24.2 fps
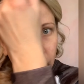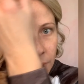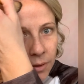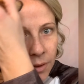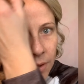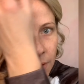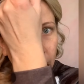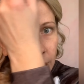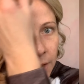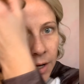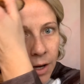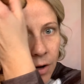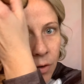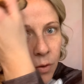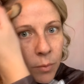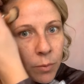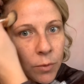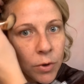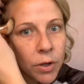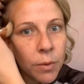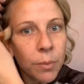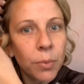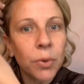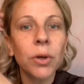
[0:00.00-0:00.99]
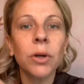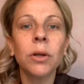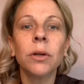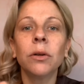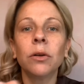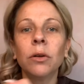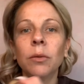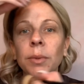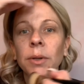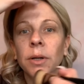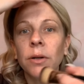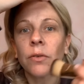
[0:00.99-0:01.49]
And now I'm going to put a
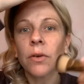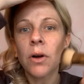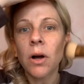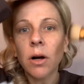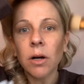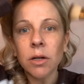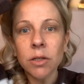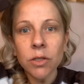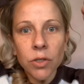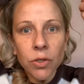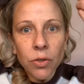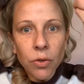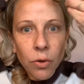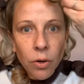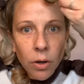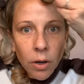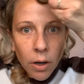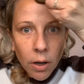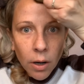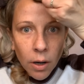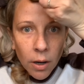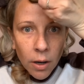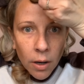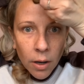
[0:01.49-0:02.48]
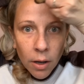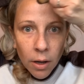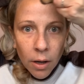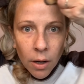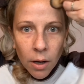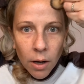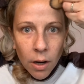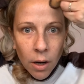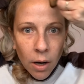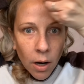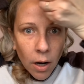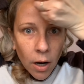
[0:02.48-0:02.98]
little bit of contour
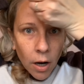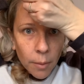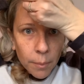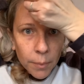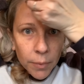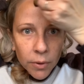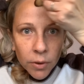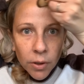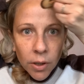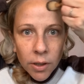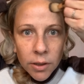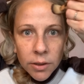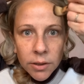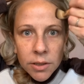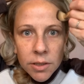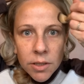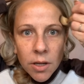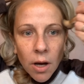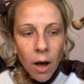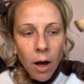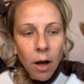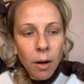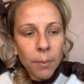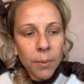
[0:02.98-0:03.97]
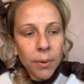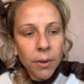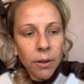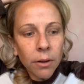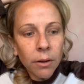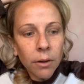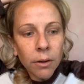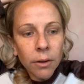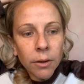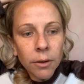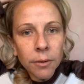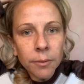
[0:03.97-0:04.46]
up along the top
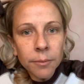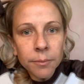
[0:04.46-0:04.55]
here.